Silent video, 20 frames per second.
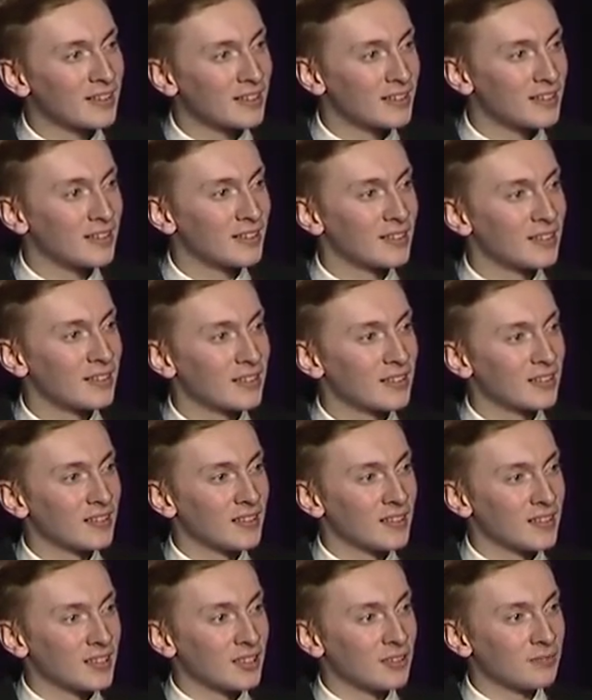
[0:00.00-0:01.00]

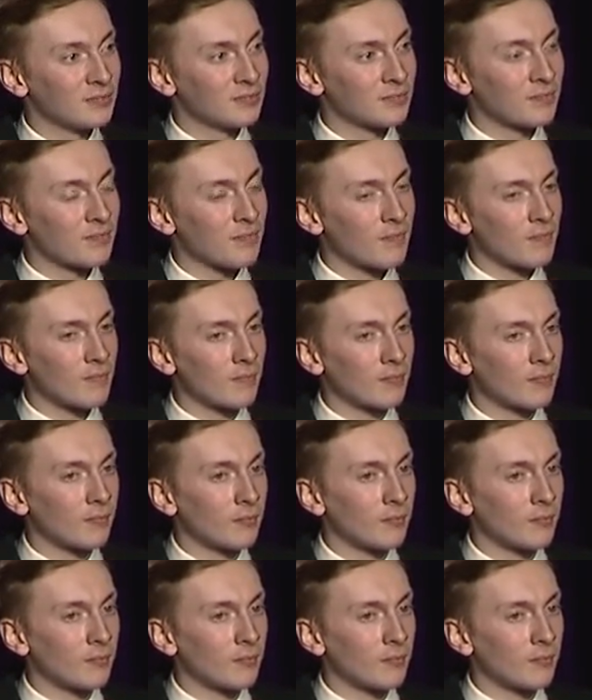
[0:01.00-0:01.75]
(no one is talking)